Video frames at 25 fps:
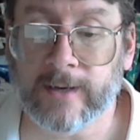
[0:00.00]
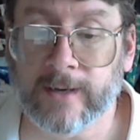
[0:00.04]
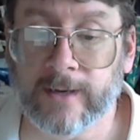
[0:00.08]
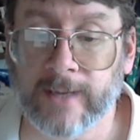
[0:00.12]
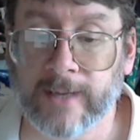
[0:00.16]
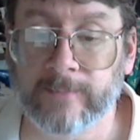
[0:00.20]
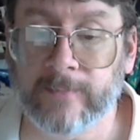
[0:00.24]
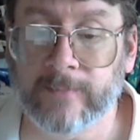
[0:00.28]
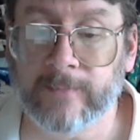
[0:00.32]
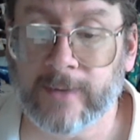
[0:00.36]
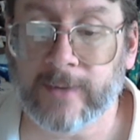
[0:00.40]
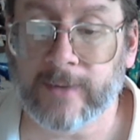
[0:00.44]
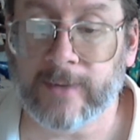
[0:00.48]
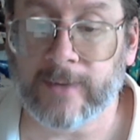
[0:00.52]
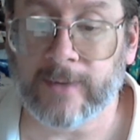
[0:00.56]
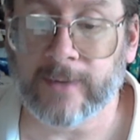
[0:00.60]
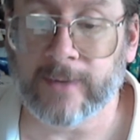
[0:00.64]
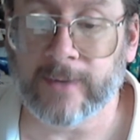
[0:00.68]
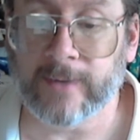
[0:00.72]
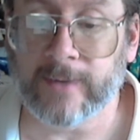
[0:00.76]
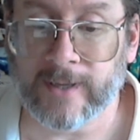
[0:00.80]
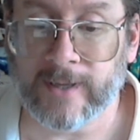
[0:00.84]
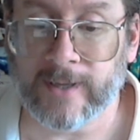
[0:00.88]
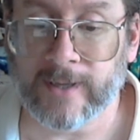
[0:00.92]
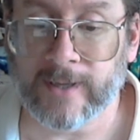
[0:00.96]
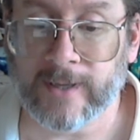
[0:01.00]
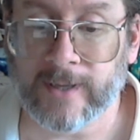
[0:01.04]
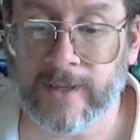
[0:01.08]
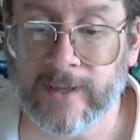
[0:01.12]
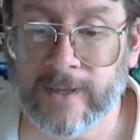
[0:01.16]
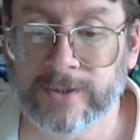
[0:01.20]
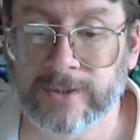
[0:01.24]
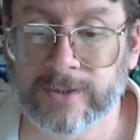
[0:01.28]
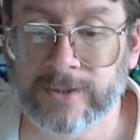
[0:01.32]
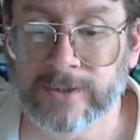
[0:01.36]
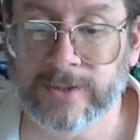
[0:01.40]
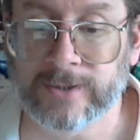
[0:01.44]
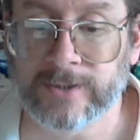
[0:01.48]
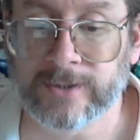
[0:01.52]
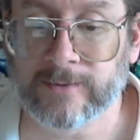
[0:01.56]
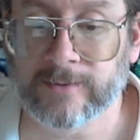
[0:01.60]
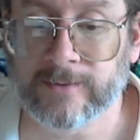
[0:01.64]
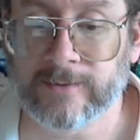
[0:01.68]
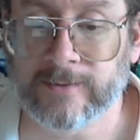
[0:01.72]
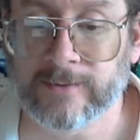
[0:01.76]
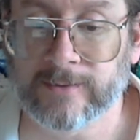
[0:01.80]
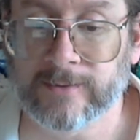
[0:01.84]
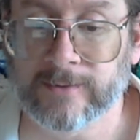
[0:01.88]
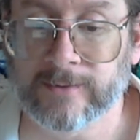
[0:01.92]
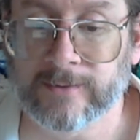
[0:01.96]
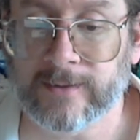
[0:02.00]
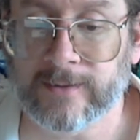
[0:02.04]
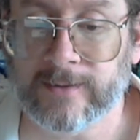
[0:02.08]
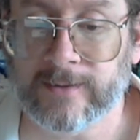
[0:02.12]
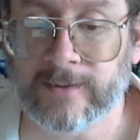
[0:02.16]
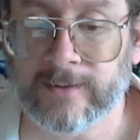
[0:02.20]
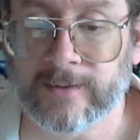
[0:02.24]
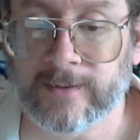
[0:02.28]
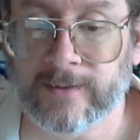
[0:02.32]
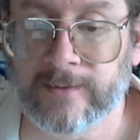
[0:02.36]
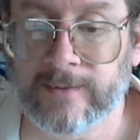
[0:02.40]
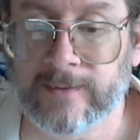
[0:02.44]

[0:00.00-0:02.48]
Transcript: and I'm pretty sure that